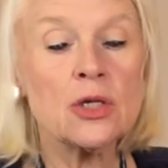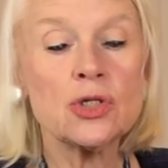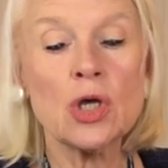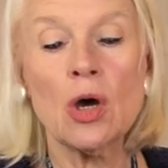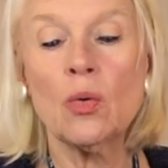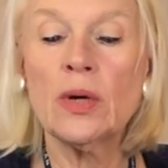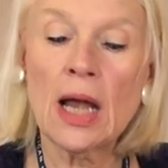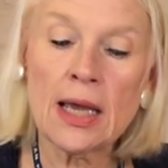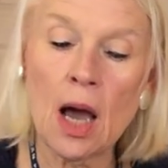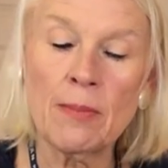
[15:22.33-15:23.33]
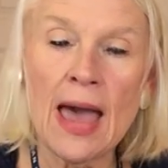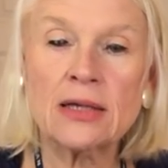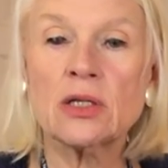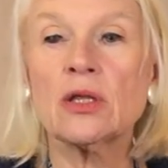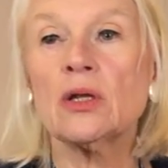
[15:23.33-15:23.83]
So when I got
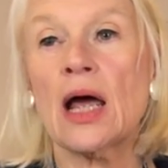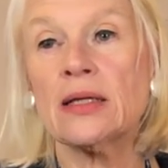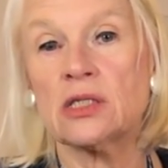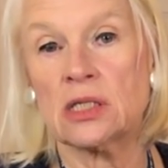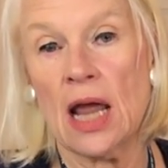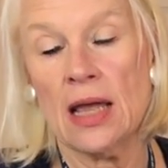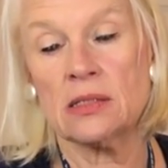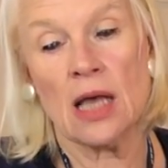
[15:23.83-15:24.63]
back to the United States,